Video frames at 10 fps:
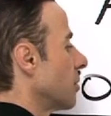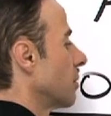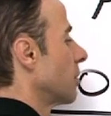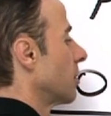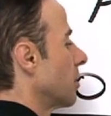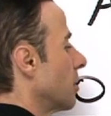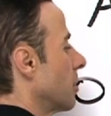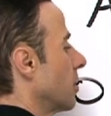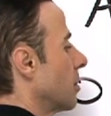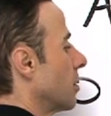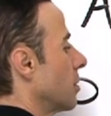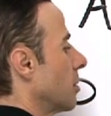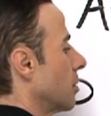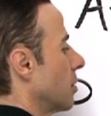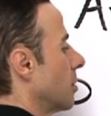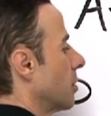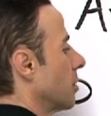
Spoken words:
(silence)